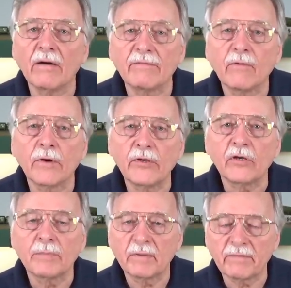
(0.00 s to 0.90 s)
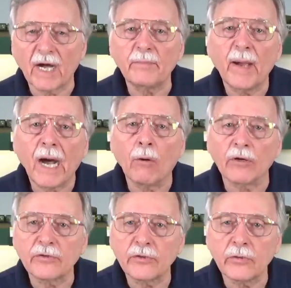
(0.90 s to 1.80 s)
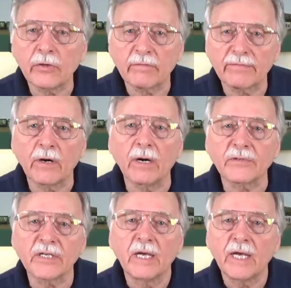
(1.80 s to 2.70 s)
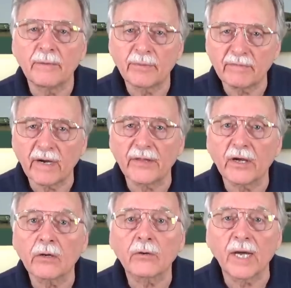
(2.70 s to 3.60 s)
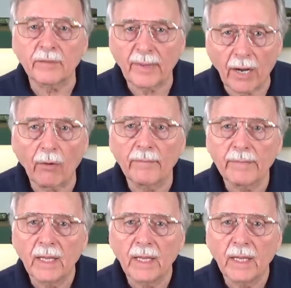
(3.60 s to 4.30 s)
for you to provide power to your frogs and provide the correct power.